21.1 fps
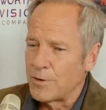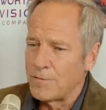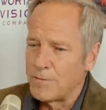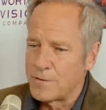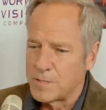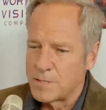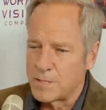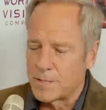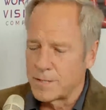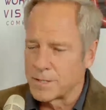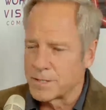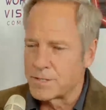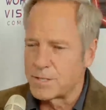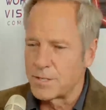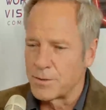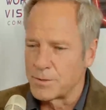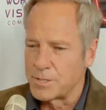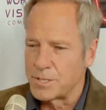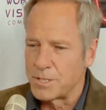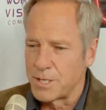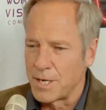previously
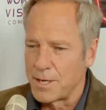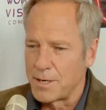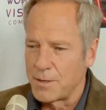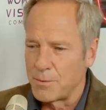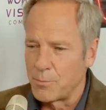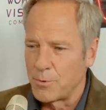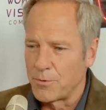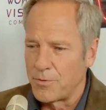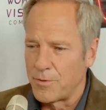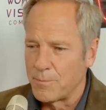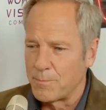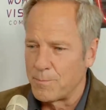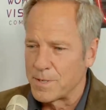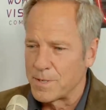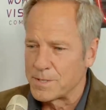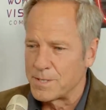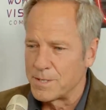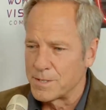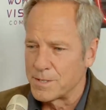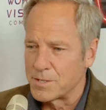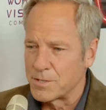associated with the
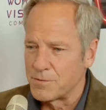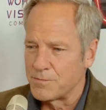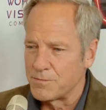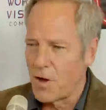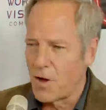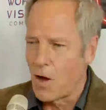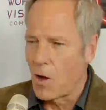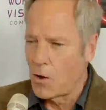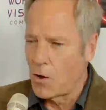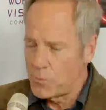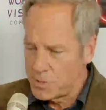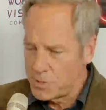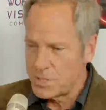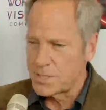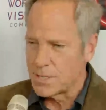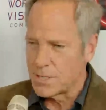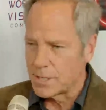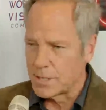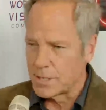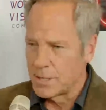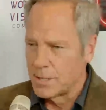business of
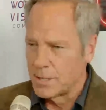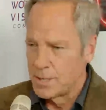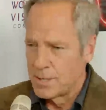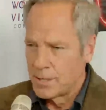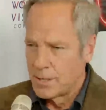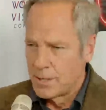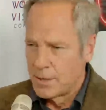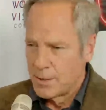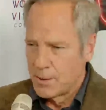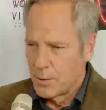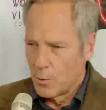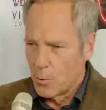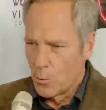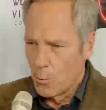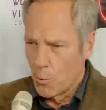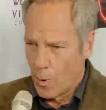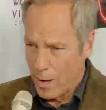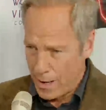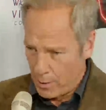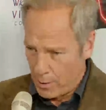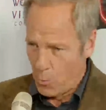hosting
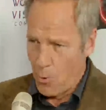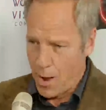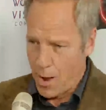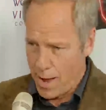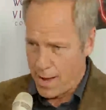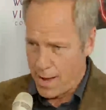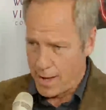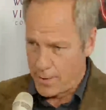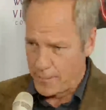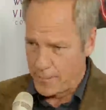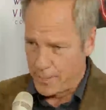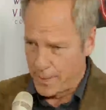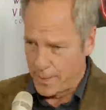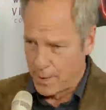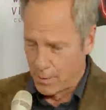went away